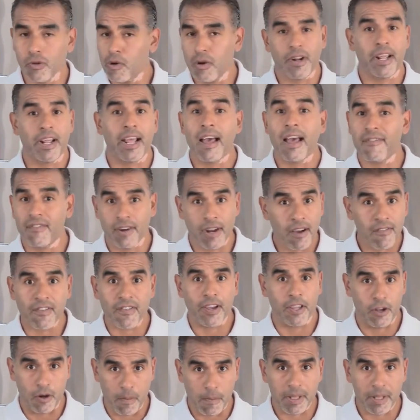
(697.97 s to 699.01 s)
You already have
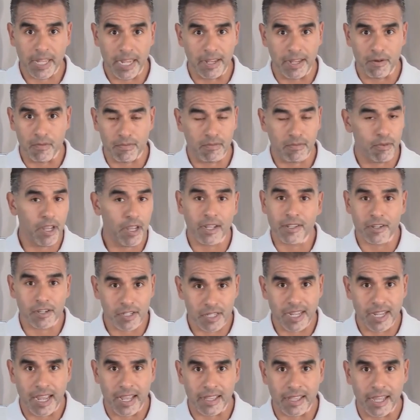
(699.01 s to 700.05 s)
enough on your plate. We
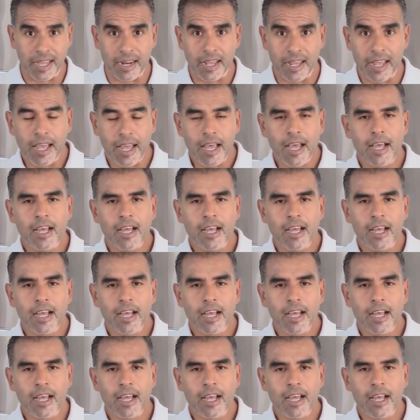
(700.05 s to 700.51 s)
understand that.